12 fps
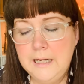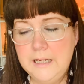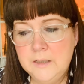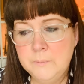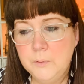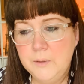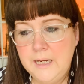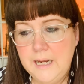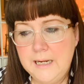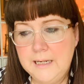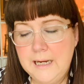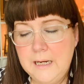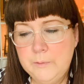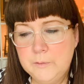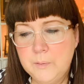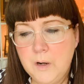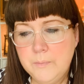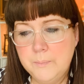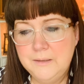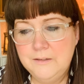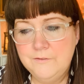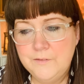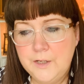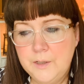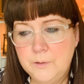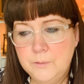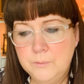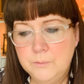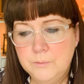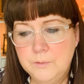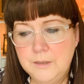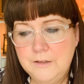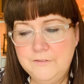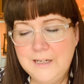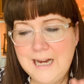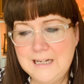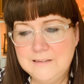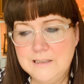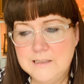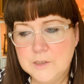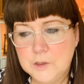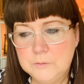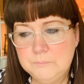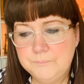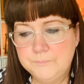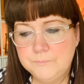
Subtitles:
In the morning, it would probably feel, if you had this on,